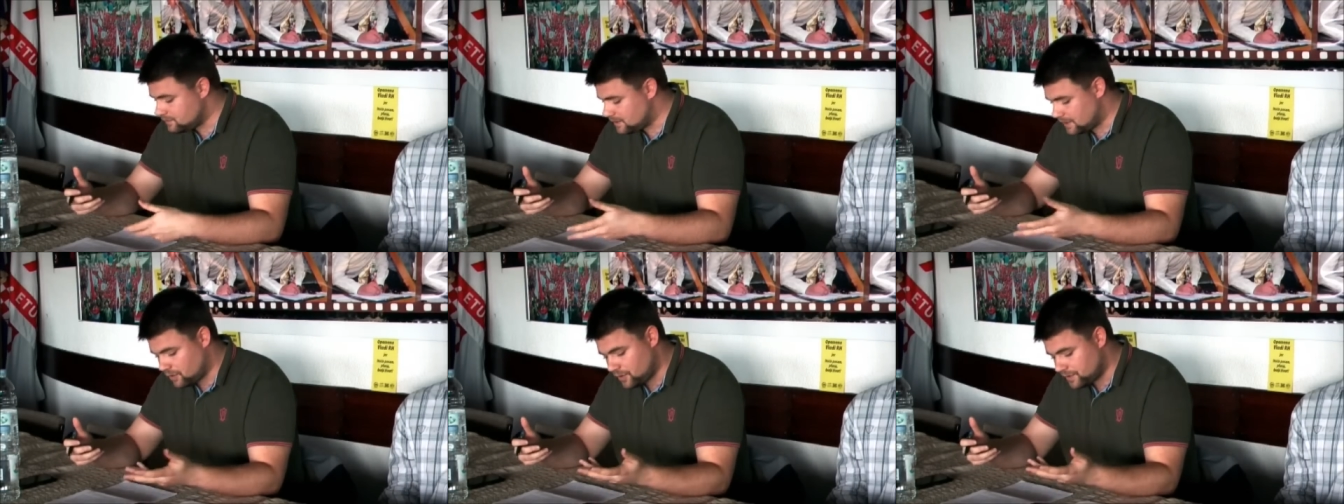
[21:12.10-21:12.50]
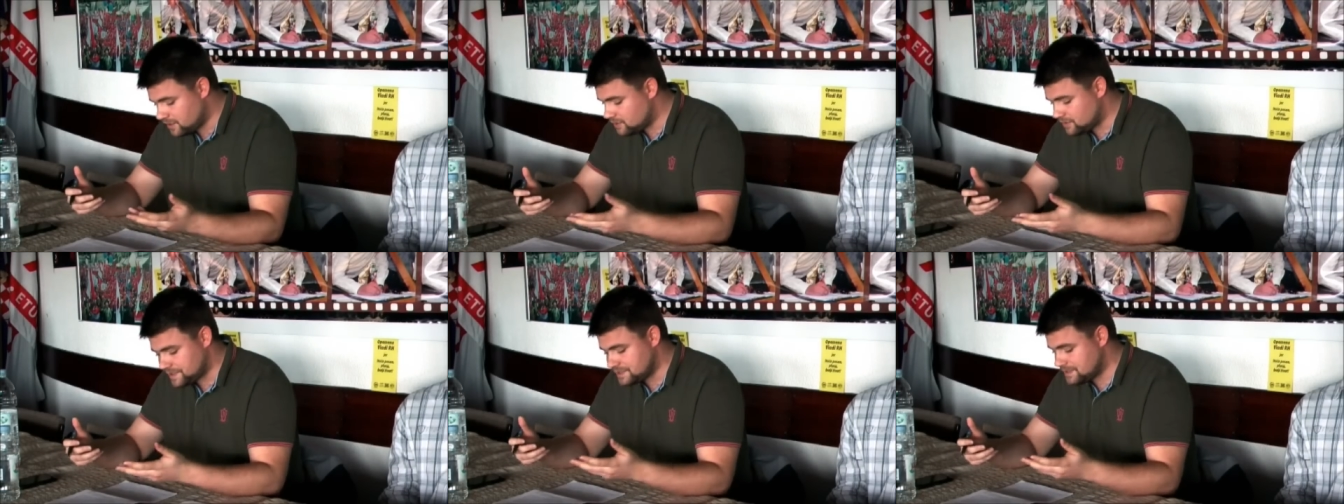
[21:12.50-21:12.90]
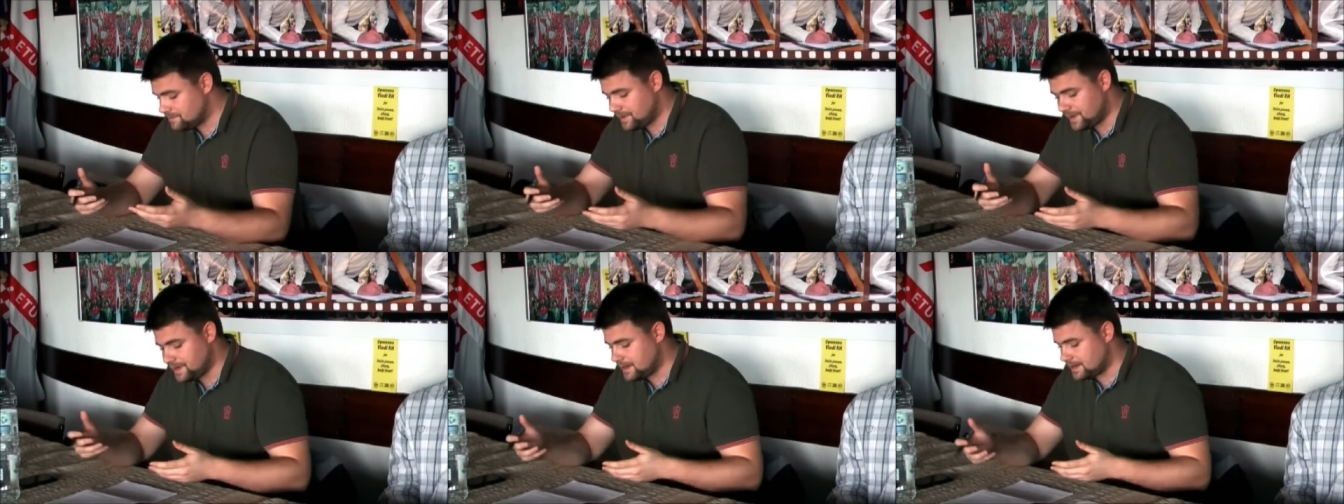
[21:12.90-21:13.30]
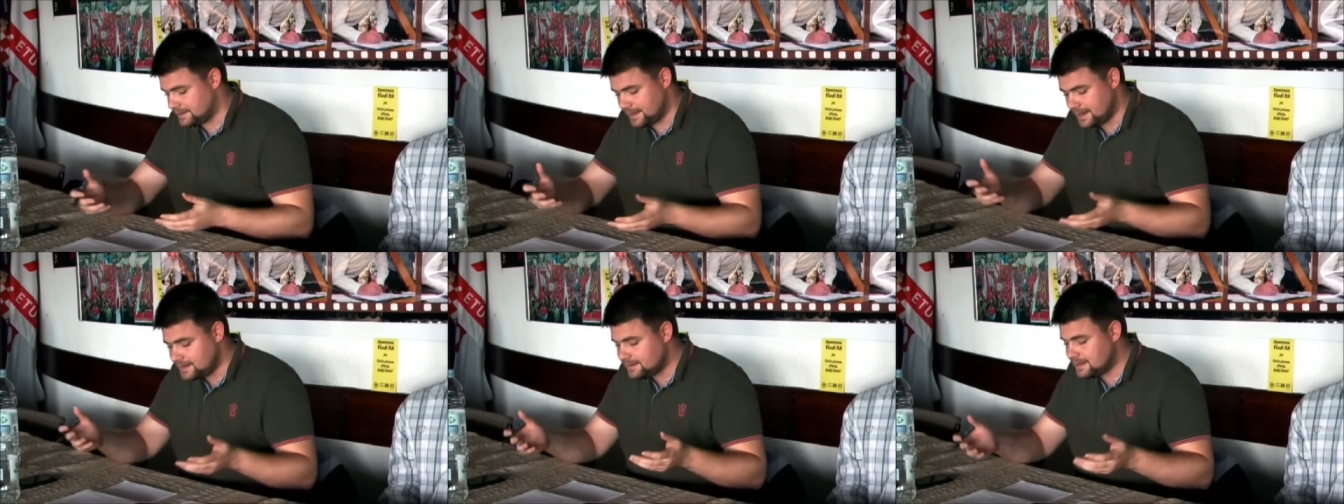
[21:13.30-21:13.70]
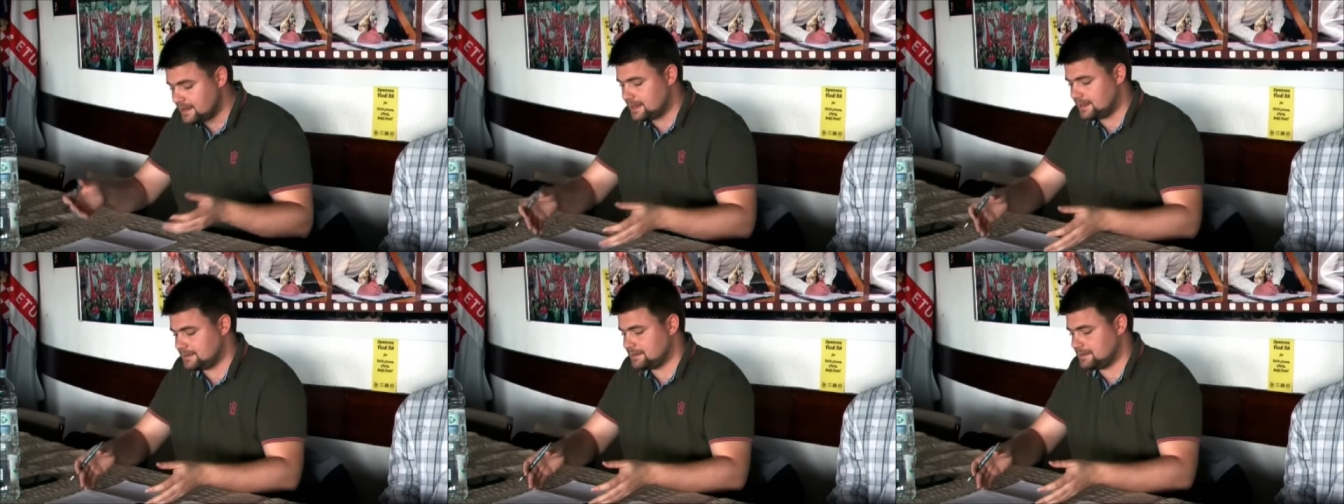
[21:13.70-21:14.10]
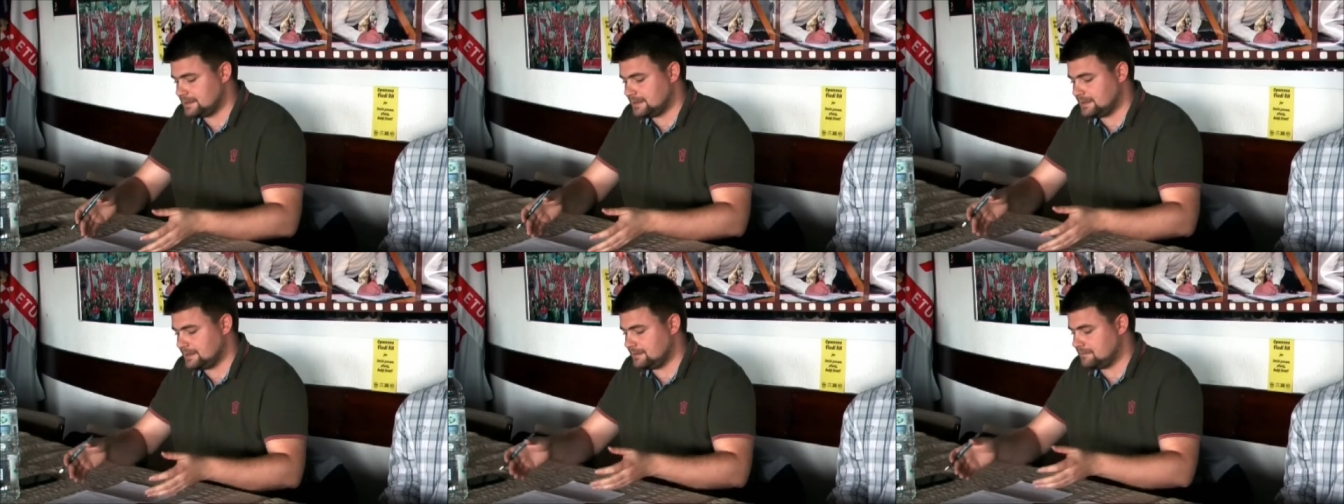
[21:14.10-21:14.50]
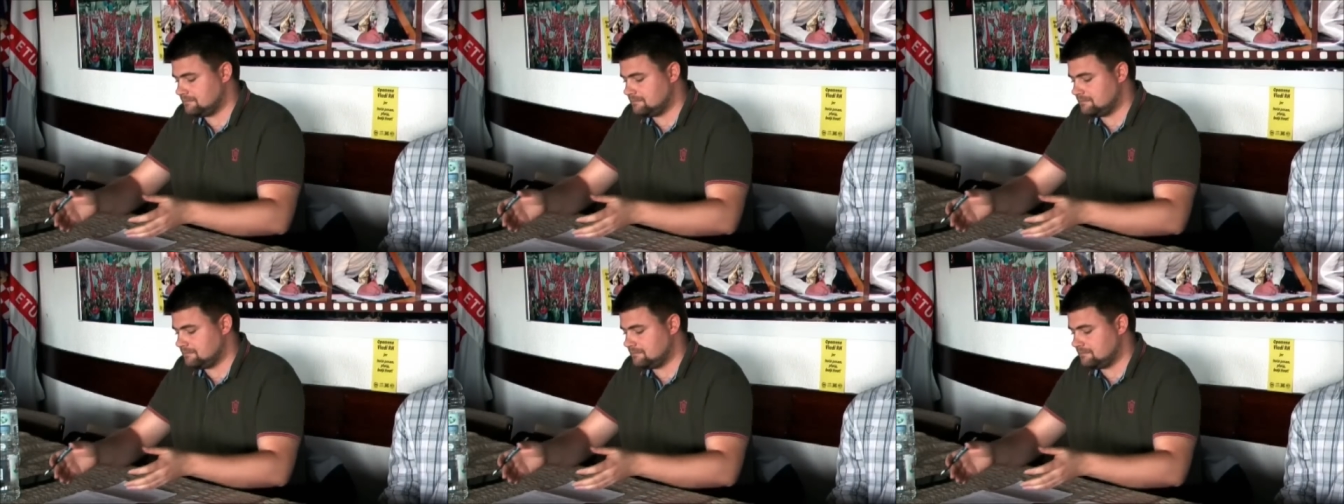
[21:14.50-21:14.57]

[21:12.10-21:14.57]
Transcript: according to his empirical data, uh,